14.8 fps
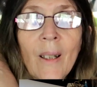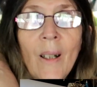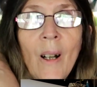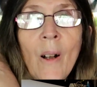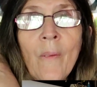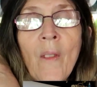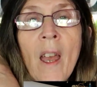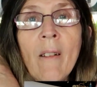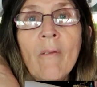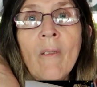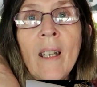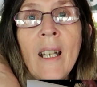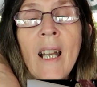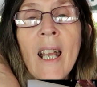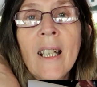of that
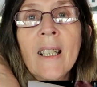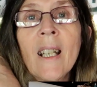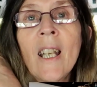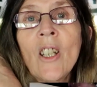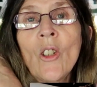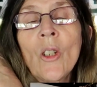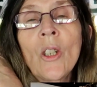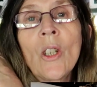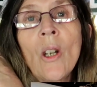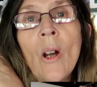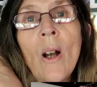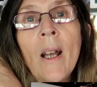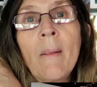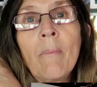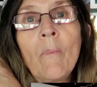relaxation
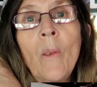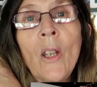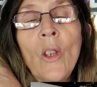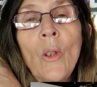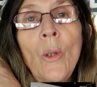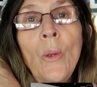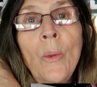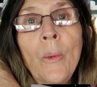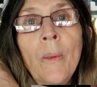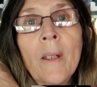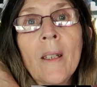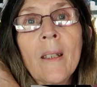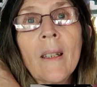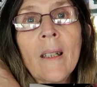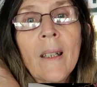time with you.
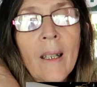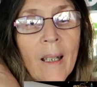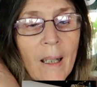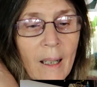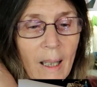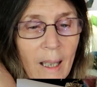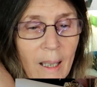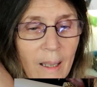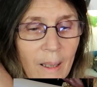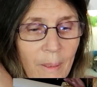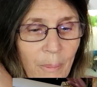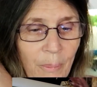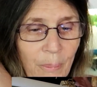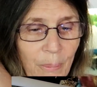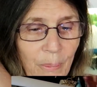
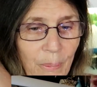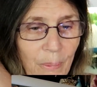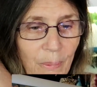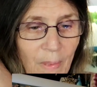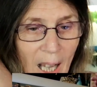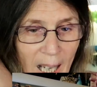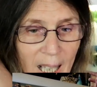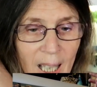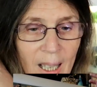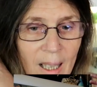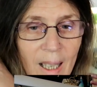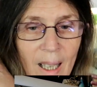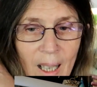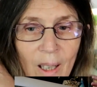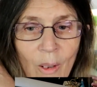That is
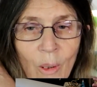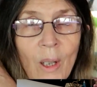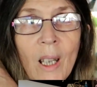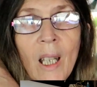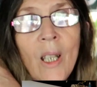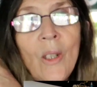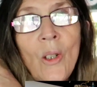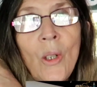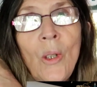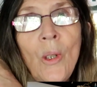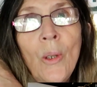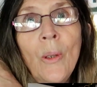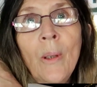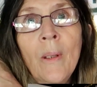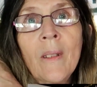a good thing to
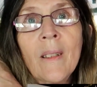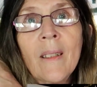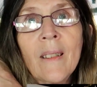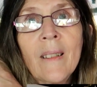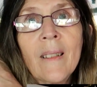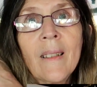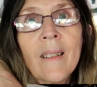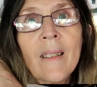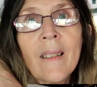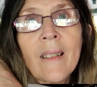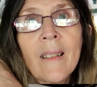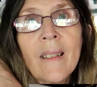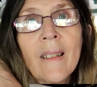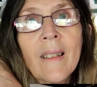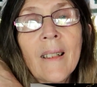do.
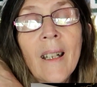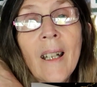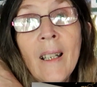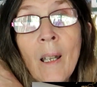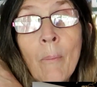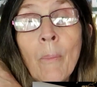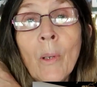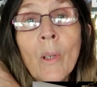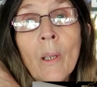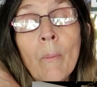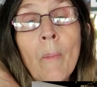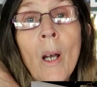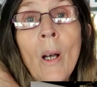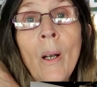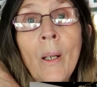And then put
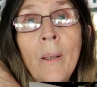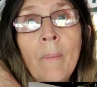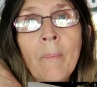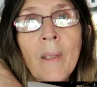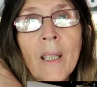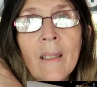them home.